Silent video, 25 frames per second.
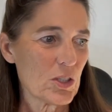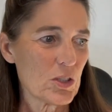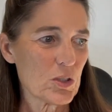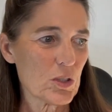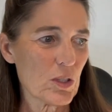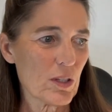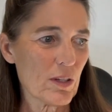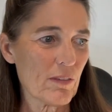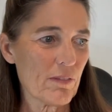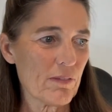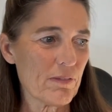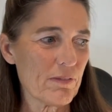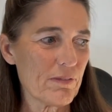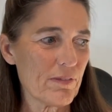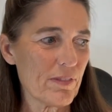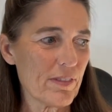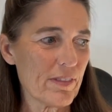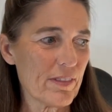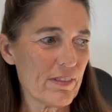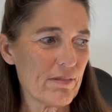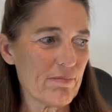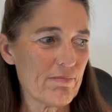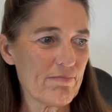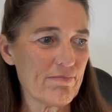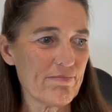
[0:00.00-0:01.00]
sort of
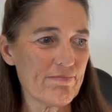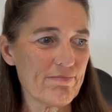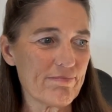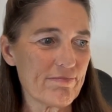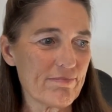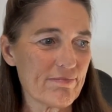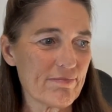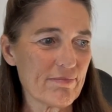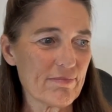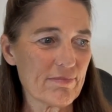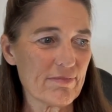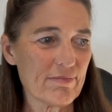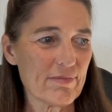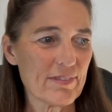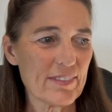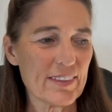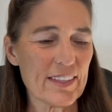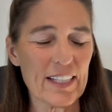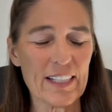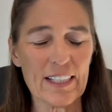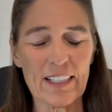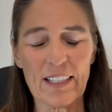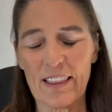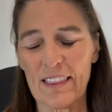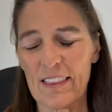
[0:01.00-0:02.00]

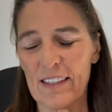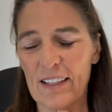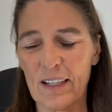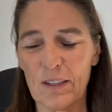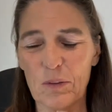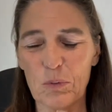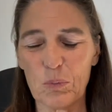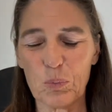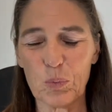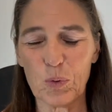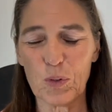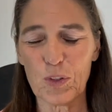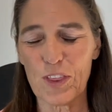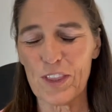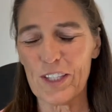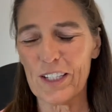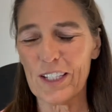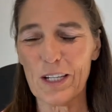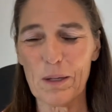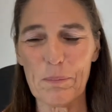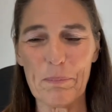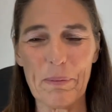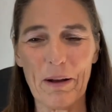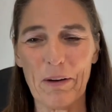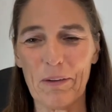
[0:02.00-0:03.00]
think that we'll
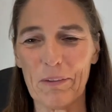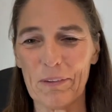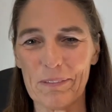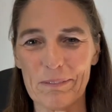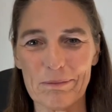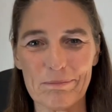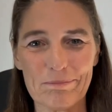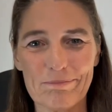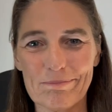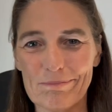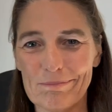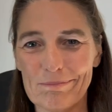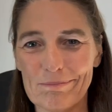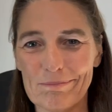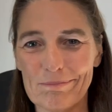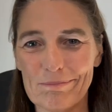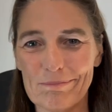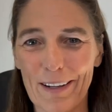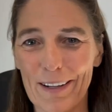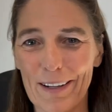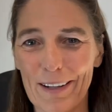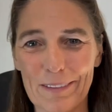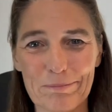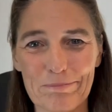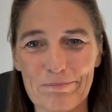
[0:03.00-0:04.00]
think about
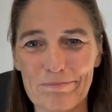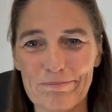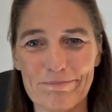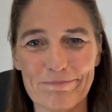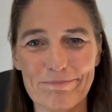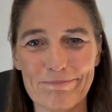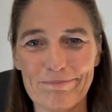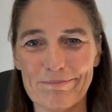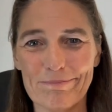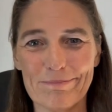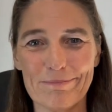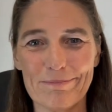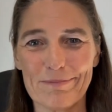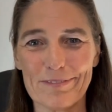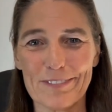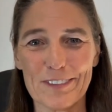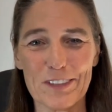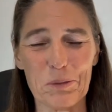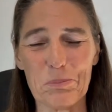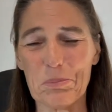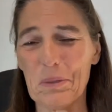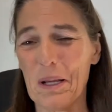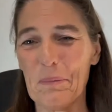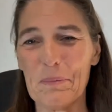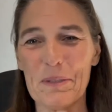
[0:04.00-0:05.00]
God
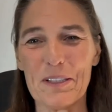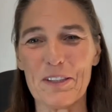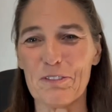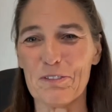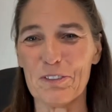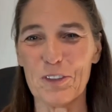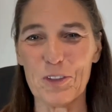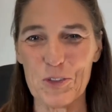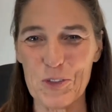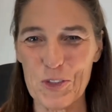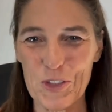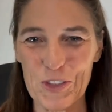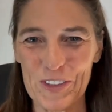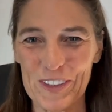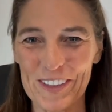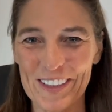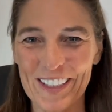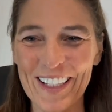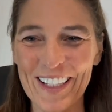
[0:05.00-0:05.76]
sometime in the future.